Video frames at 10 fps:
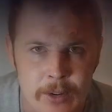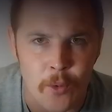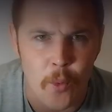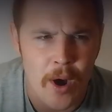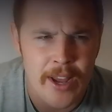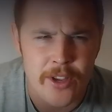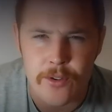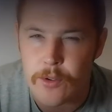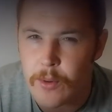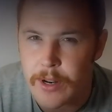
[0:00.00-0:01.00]
why are
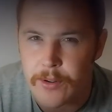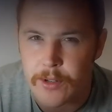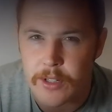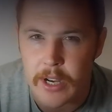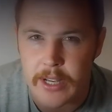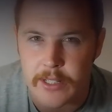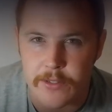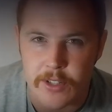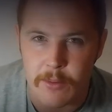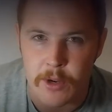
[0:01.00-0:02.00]
you the one who decides if
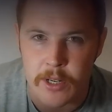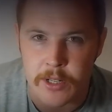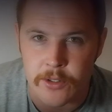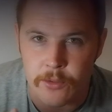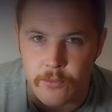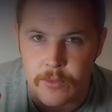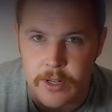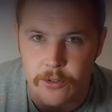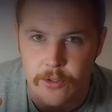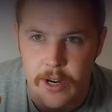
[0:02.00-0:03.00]
someone is a
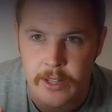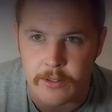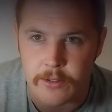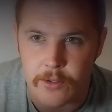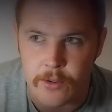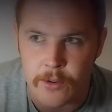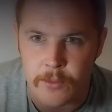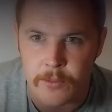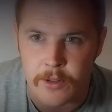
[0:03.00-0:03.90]
real trans or,